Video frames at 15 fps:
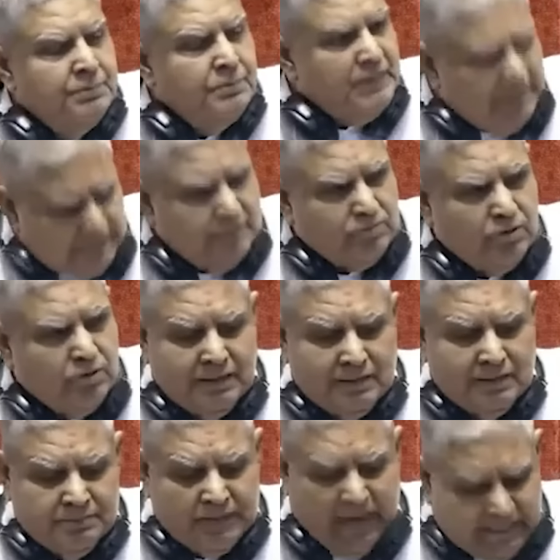nothing doing,
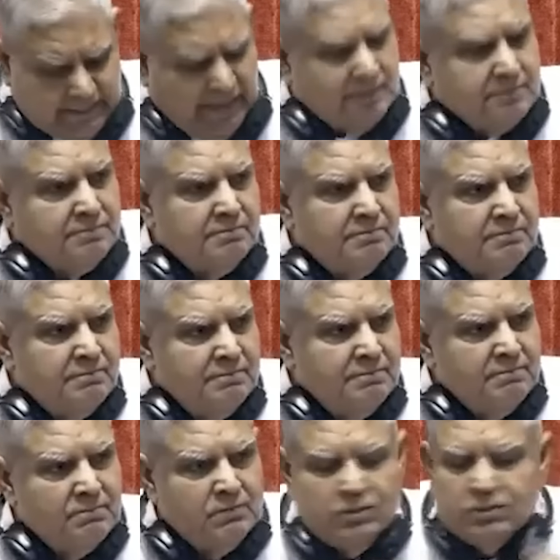nothing.
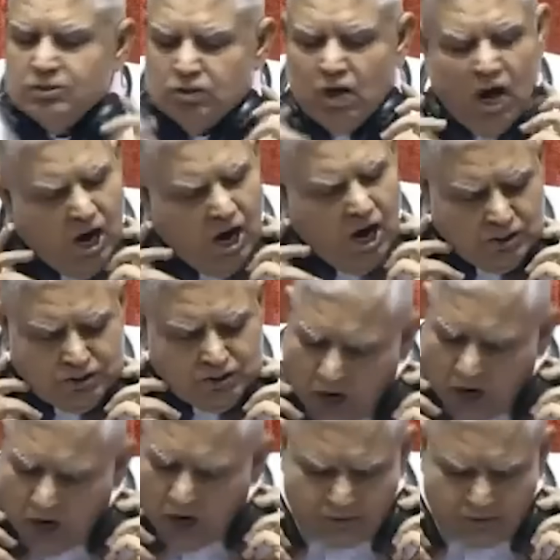No,
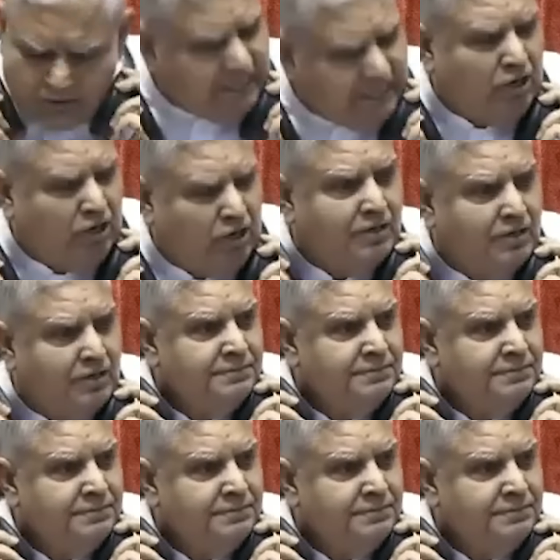not at all.